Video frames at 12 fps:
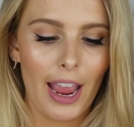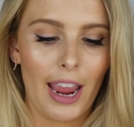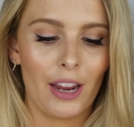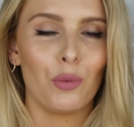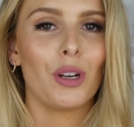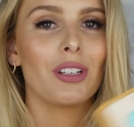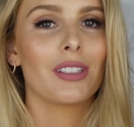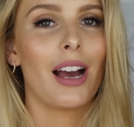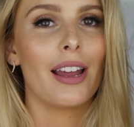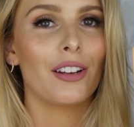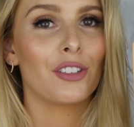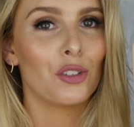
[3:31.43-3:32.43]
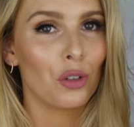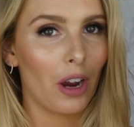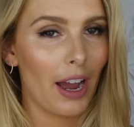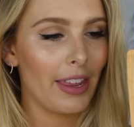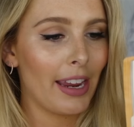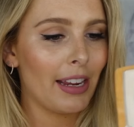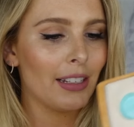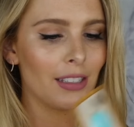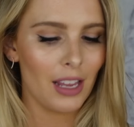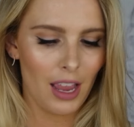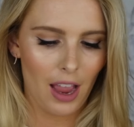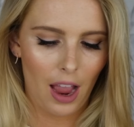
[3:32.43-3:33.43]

and we decided to try these.